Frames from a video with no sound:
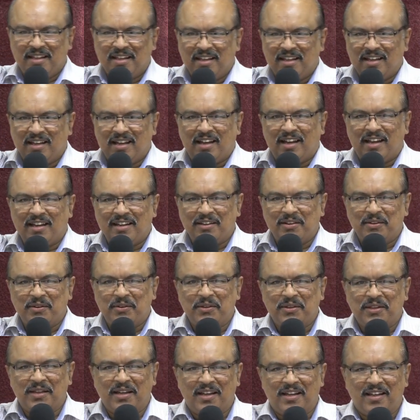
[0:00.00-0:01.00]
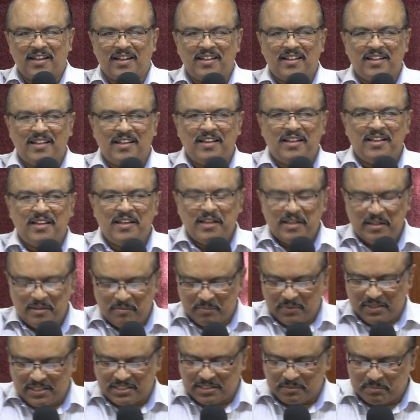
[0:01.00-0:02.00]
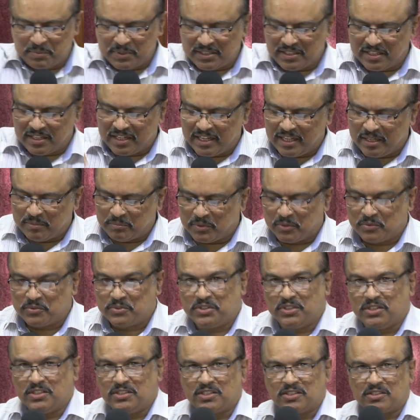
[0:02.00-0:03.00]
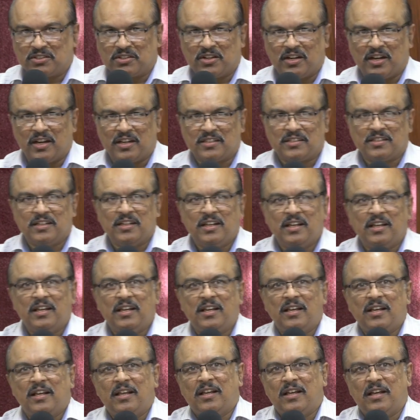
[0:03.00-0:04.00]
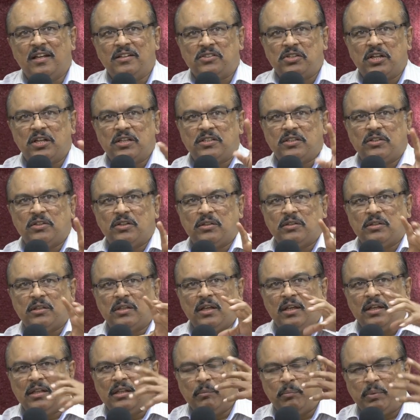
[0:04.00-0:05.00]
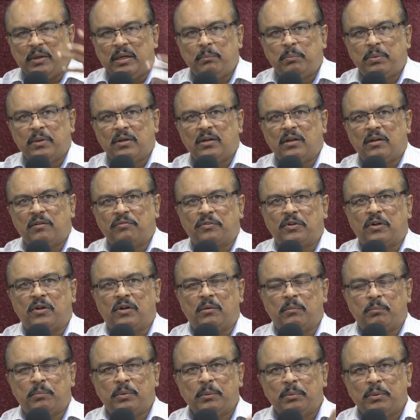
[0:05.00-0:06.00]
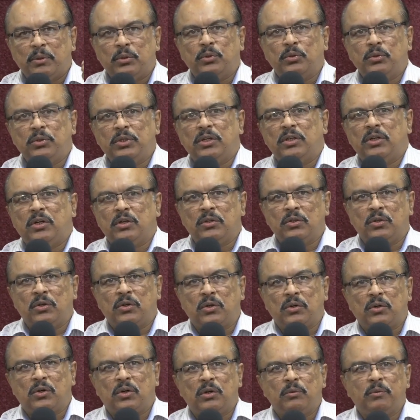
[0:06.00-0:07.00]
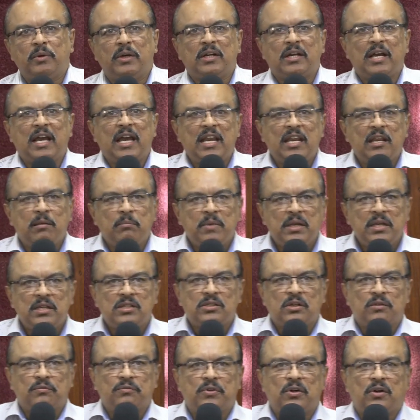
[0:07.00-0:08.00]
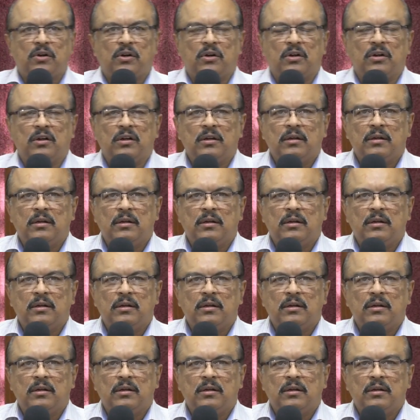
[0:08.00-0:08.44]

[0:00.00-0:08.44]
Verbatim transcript: Hallelujah. Blessed be the name of Jesus Christ. It says, you know, the people of God, people who did not know God were enemies of God.